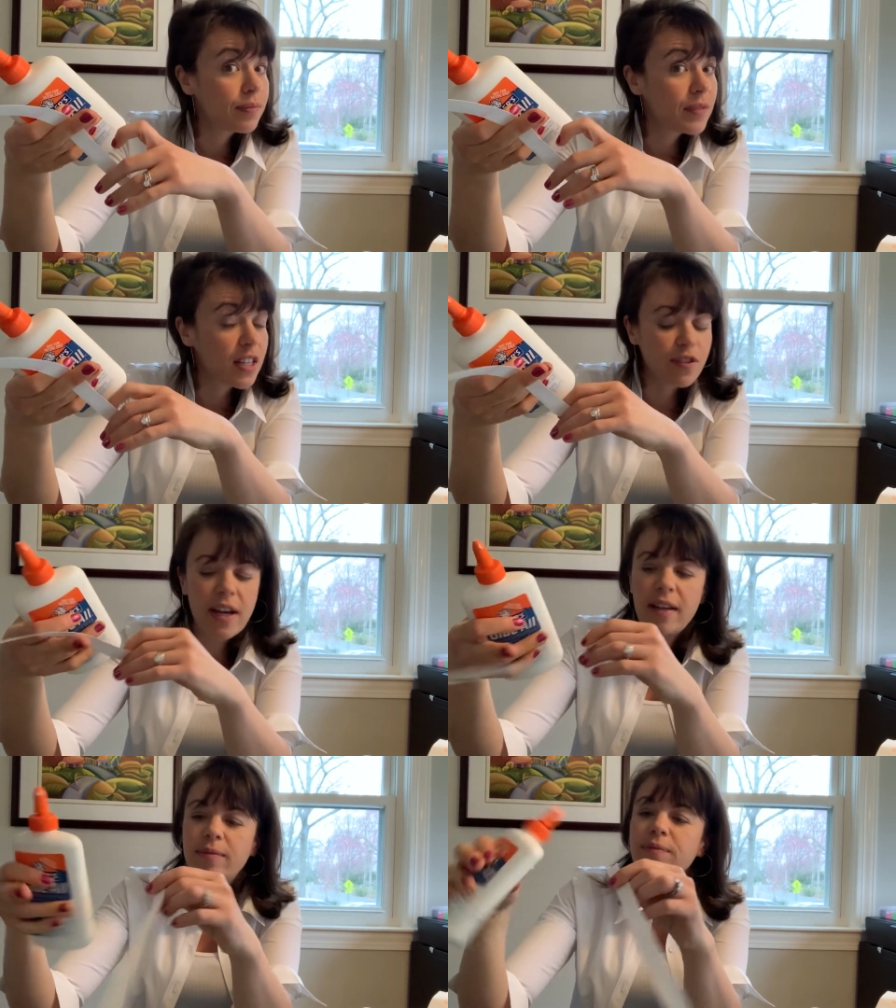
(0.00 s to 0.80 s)
That's
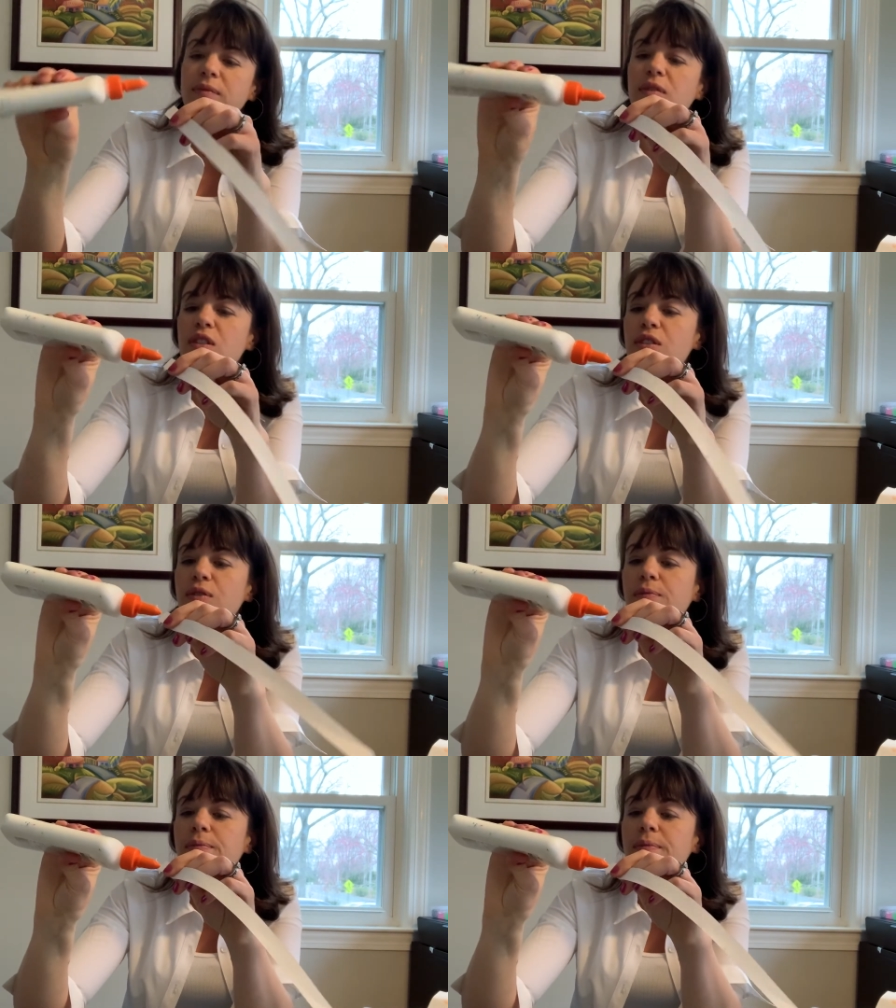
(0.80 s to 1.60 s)
right.
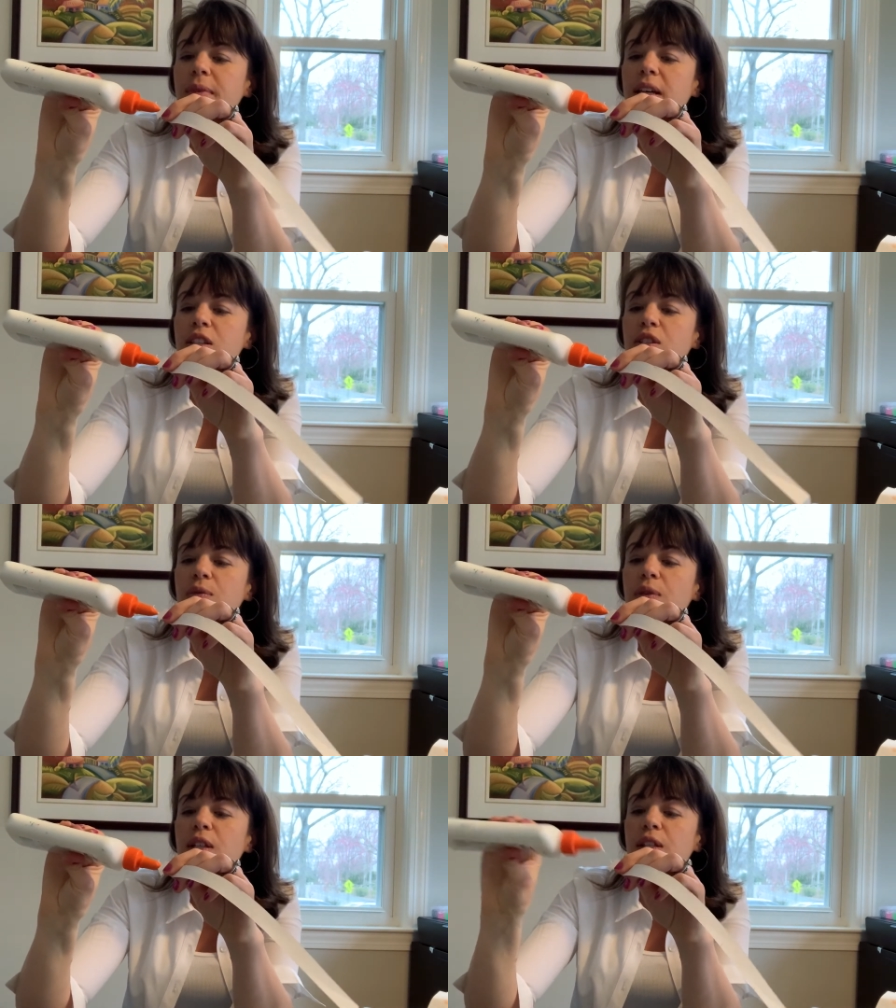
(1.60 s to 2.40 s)
Too much
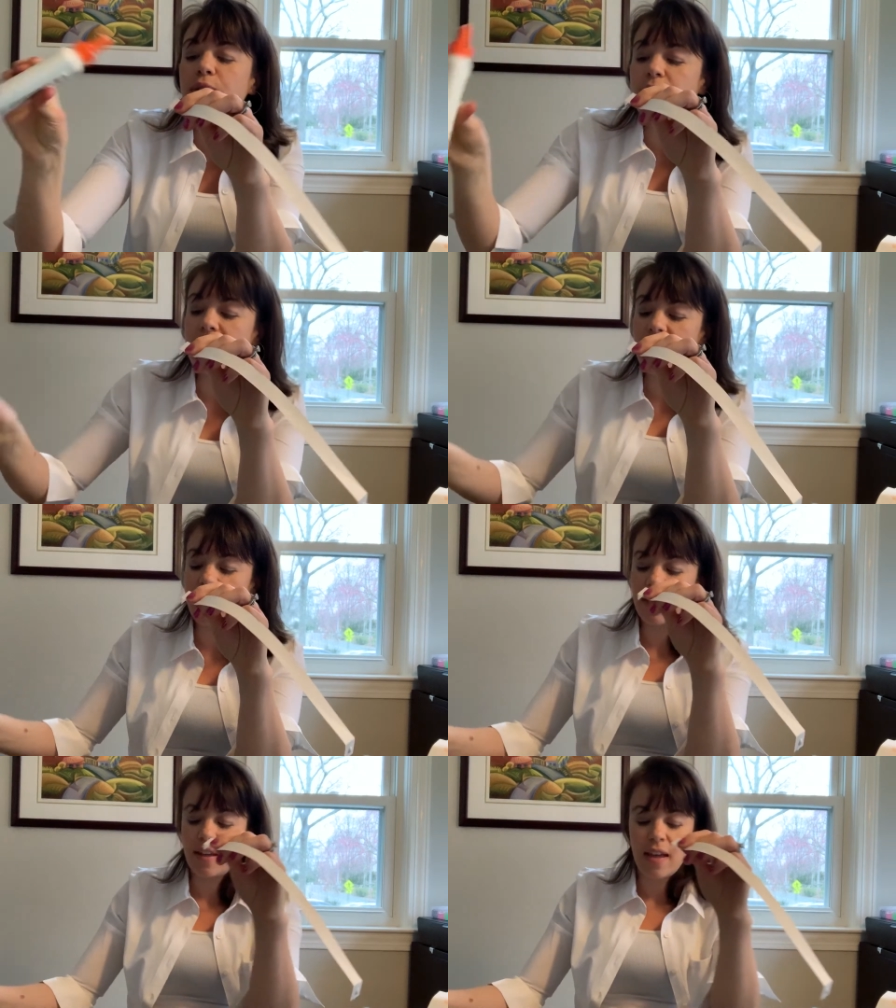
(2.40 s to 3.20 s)
will glue ya.
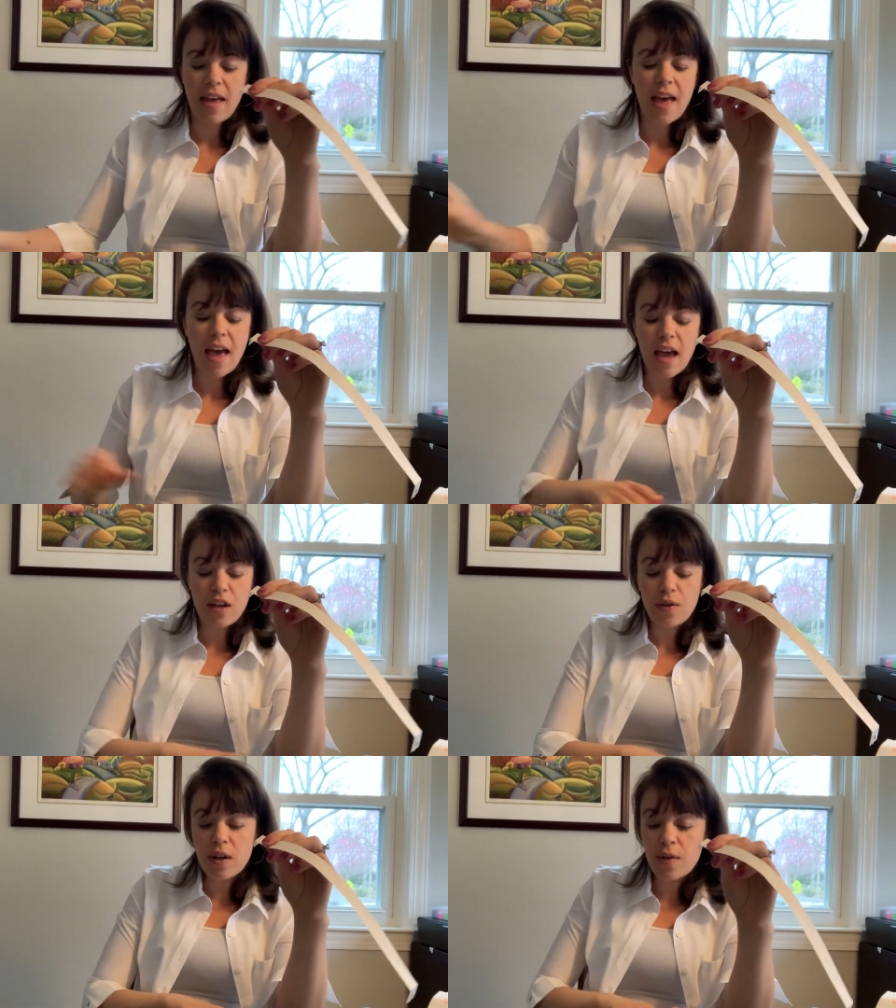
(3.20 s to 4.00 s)
And
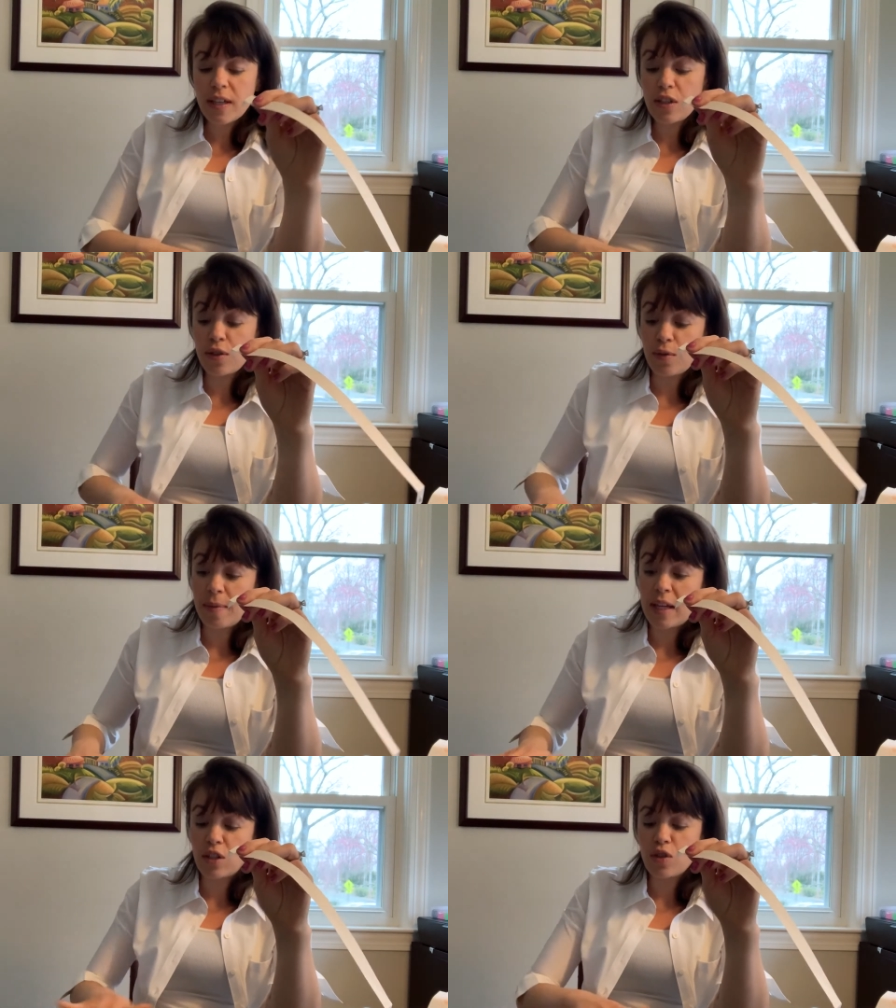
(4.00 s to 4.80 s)
you're going to
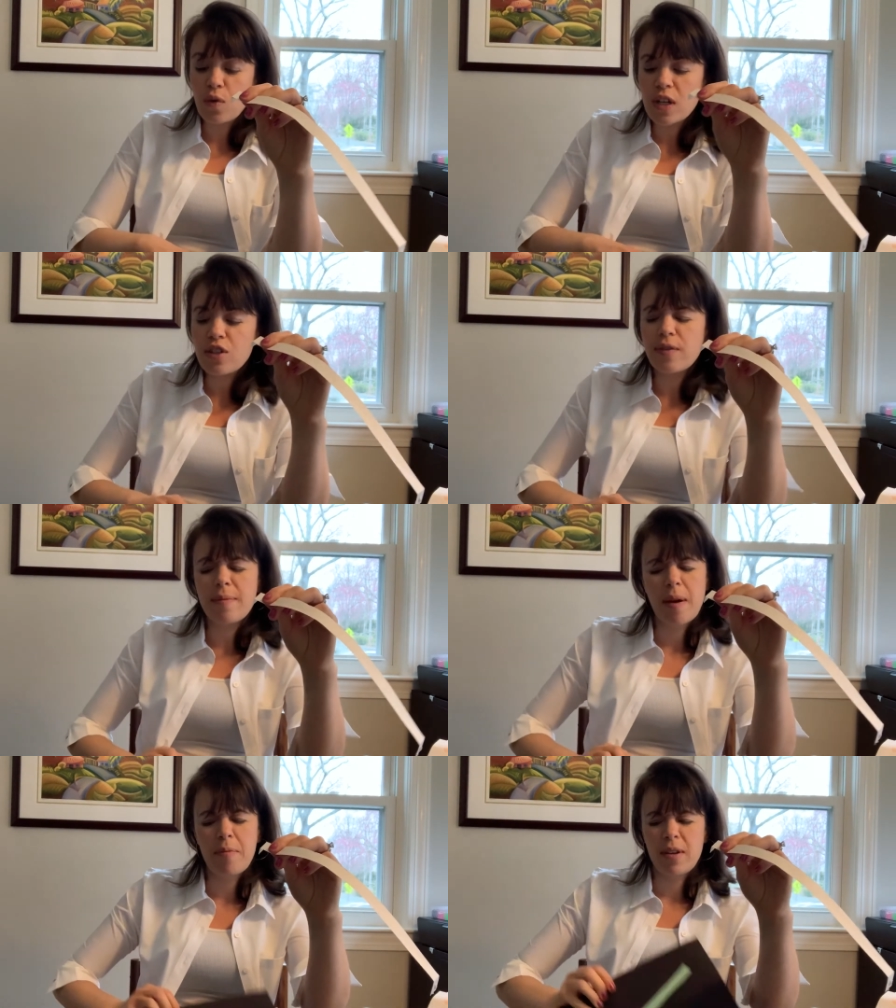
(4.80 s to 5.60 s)
make sure to remember